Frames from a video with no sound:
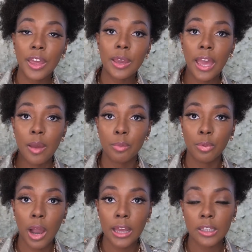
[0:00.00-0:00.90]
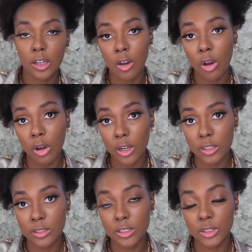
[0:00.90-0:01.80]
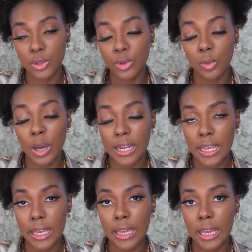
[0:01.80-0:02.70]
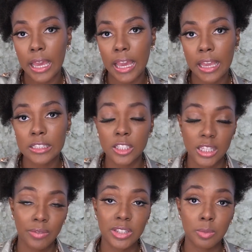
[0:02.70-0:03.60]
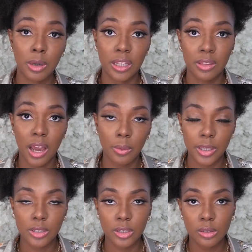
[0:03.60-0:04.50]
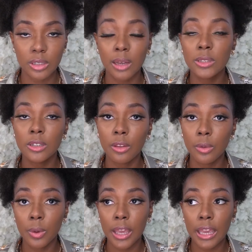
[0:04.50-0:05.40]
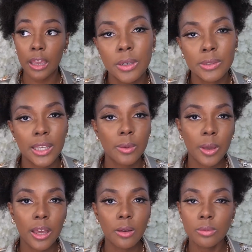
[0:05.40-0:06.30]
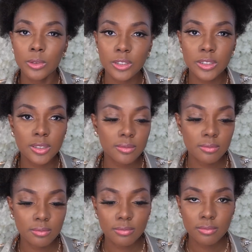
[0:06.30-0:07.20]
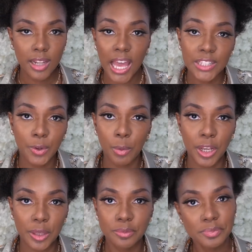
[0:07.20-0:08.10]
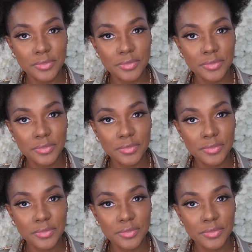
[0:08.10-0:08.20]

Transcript: they had brought cards to the wedding and just gave us money that way too. So that was another way. We was like, well, we'll just ask for money.